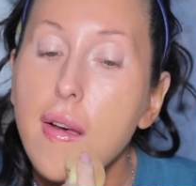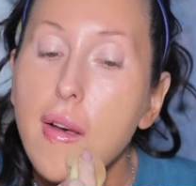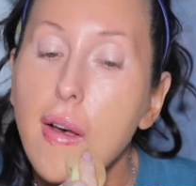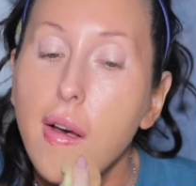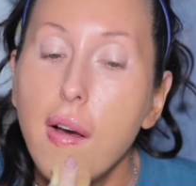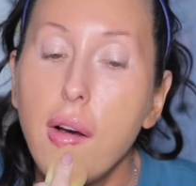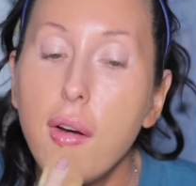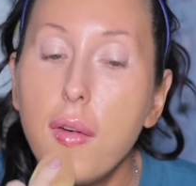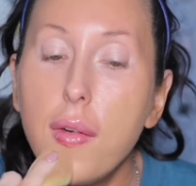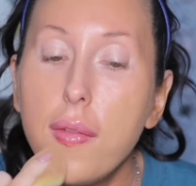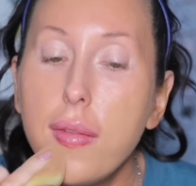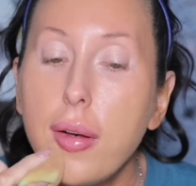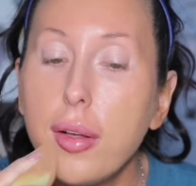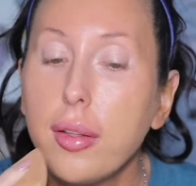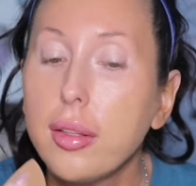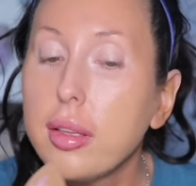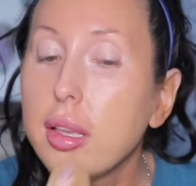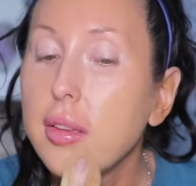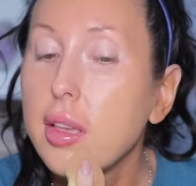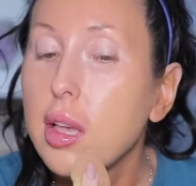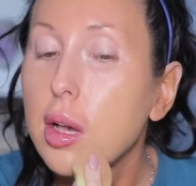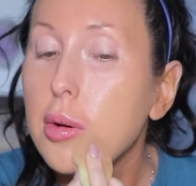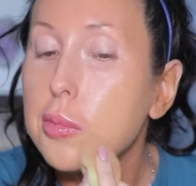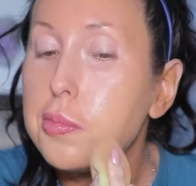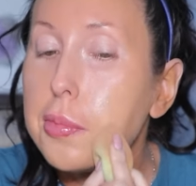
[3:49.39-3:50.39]

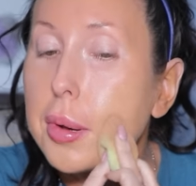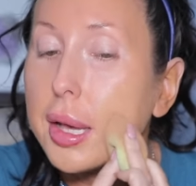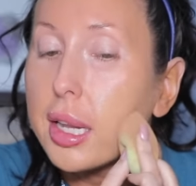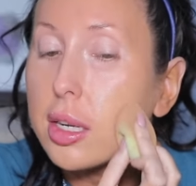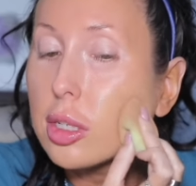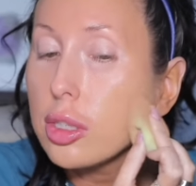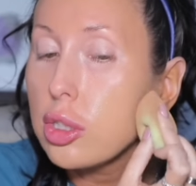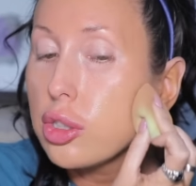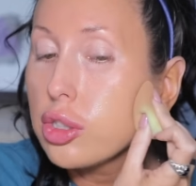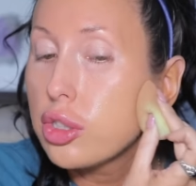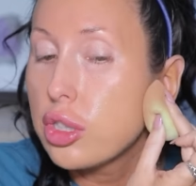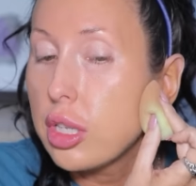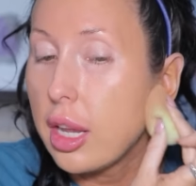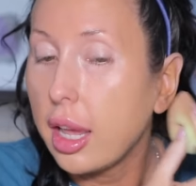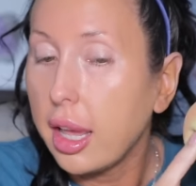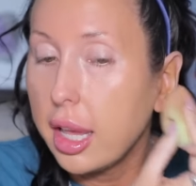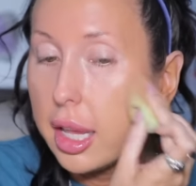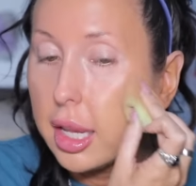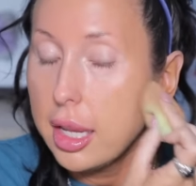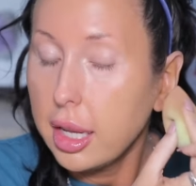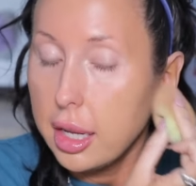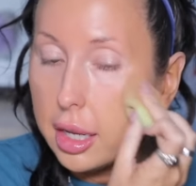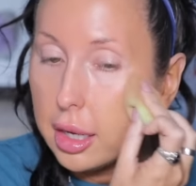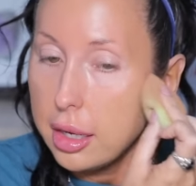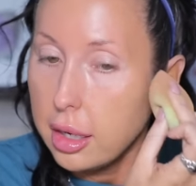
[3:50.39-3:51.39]
hopefully a better
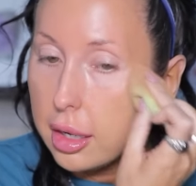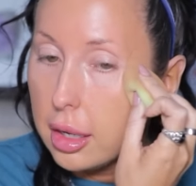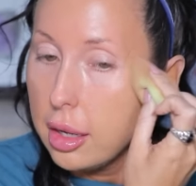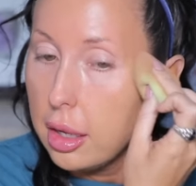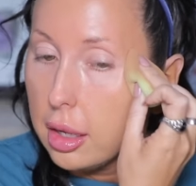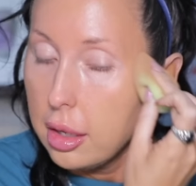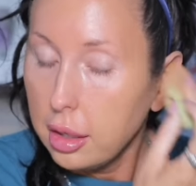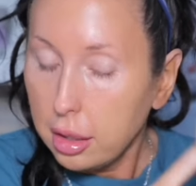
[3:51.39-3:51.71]
shade.